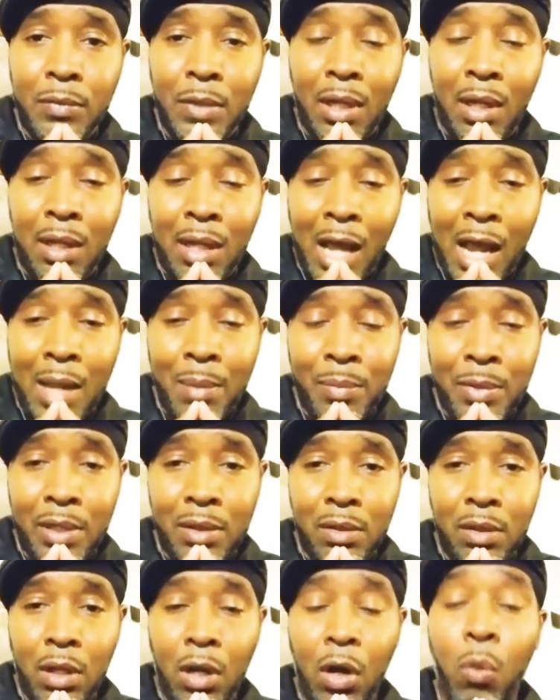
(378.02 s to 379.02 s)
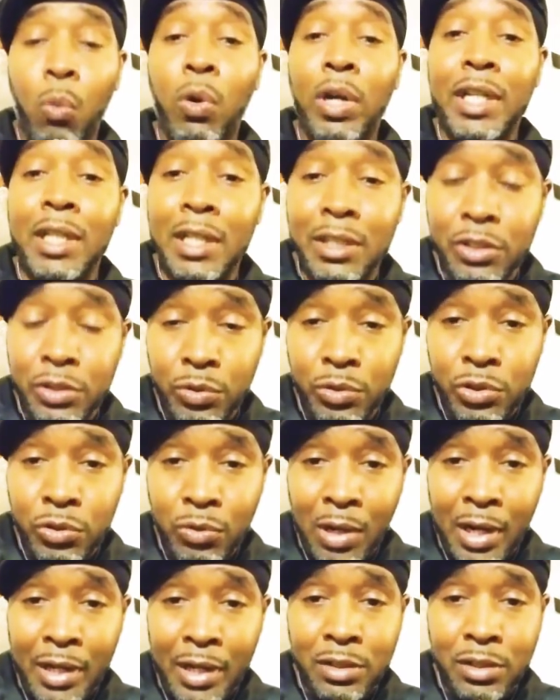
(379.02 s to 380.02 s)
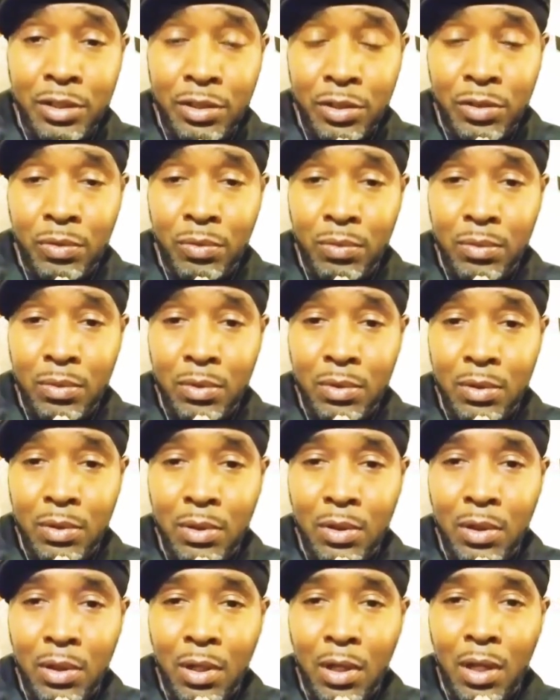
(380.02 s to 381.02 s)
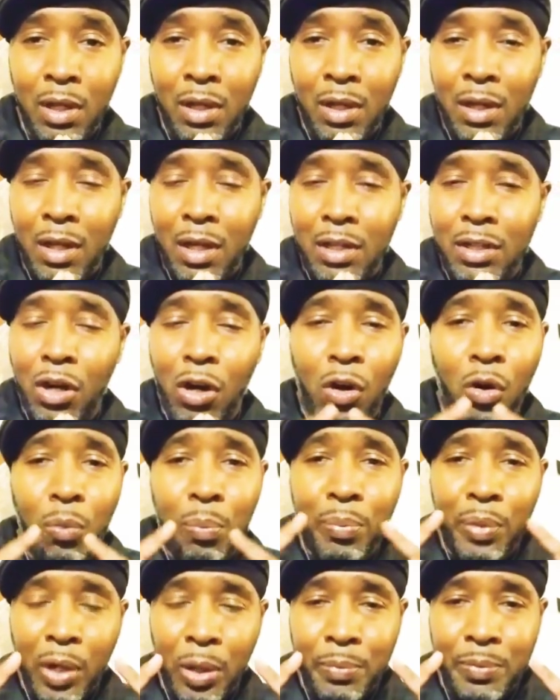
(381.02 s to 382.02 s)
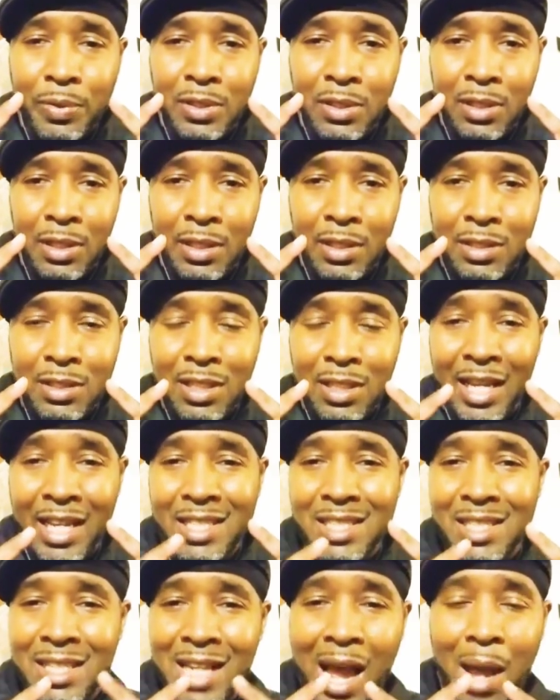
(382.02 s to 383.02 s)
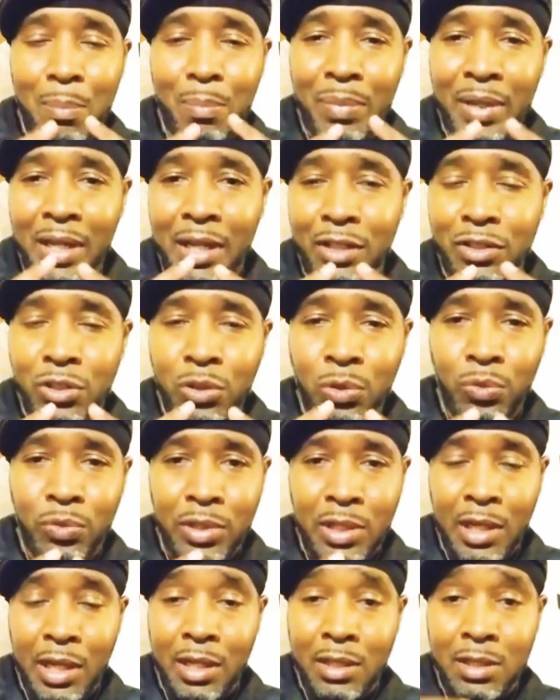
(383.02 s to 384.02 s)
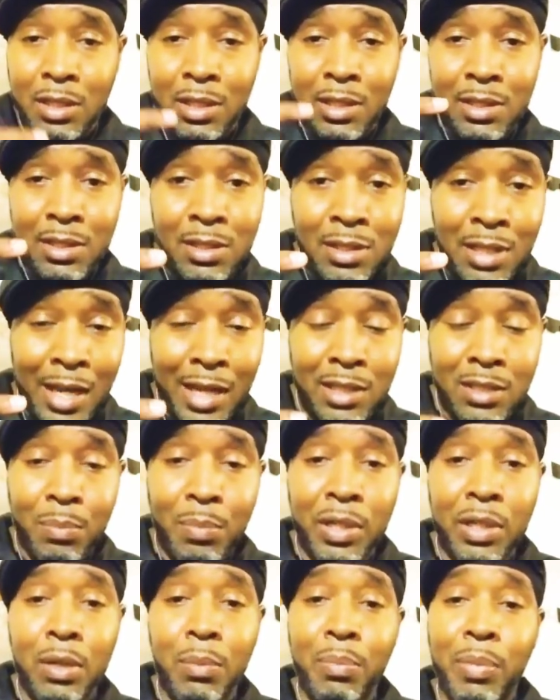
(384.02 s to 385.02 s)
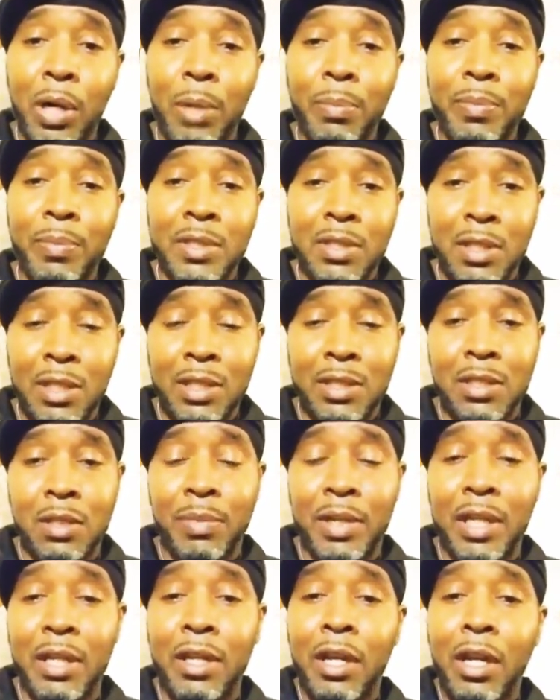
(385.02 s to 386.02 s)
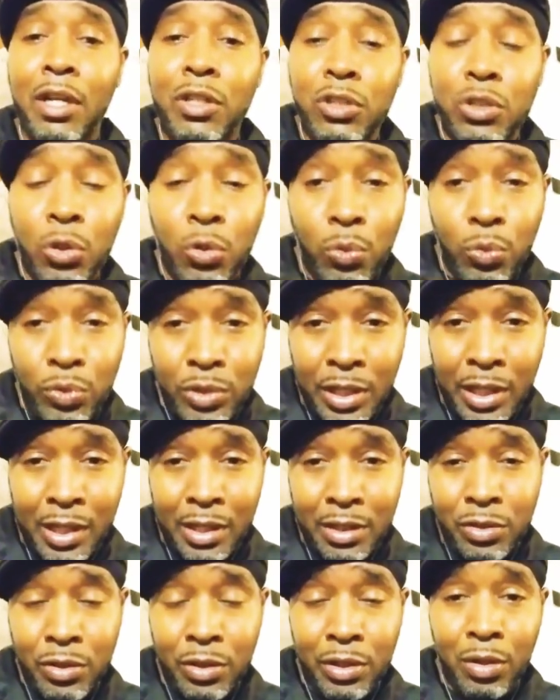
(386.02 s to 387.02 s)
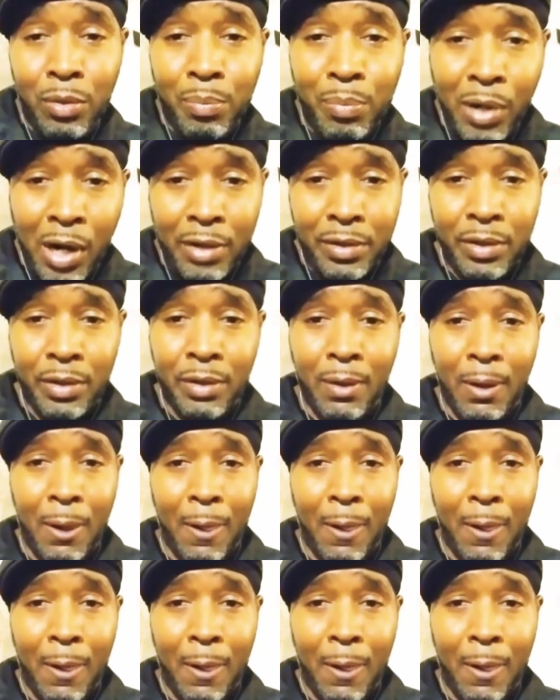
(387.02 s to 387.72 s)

alignment of what it is you're trying to do. The whole purpose of this is not being tuned in to the sex, but the purpose of this is being tuned in to your partner.